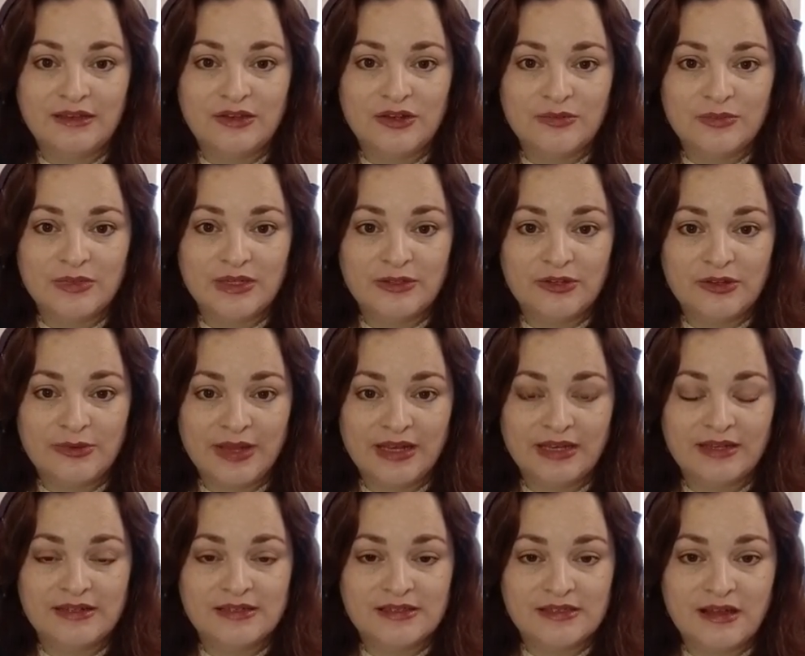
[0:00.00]

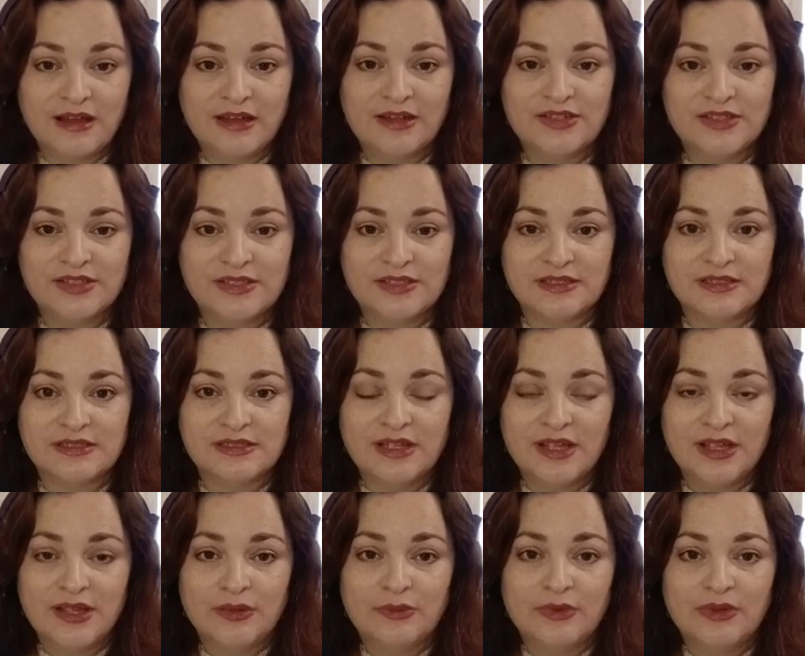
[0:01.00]
humanity's consciousness,
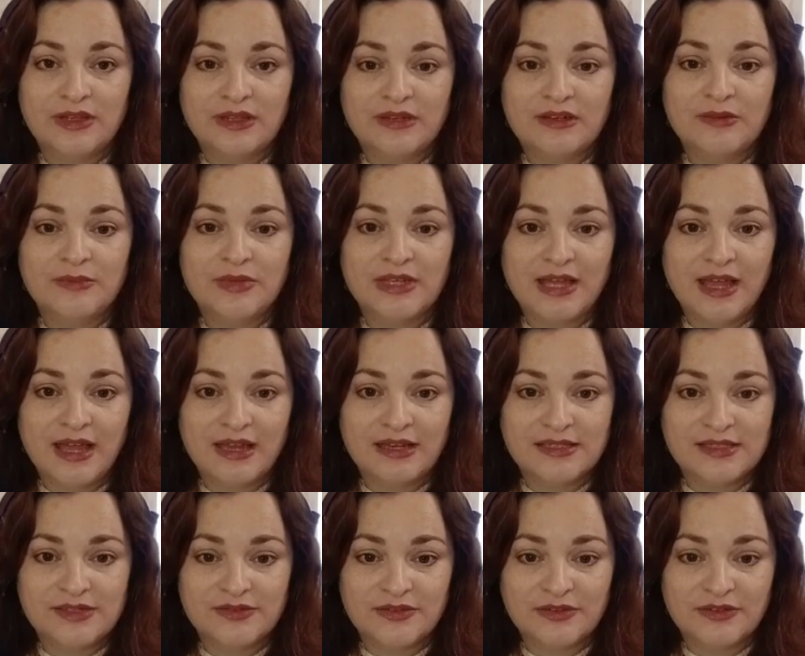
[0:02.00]
within our
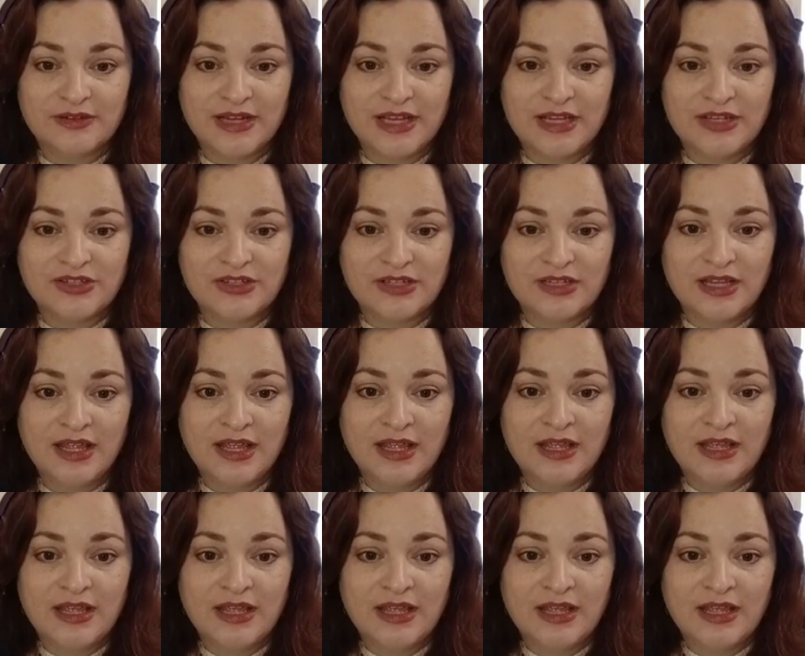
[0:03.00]
mechanics of creation,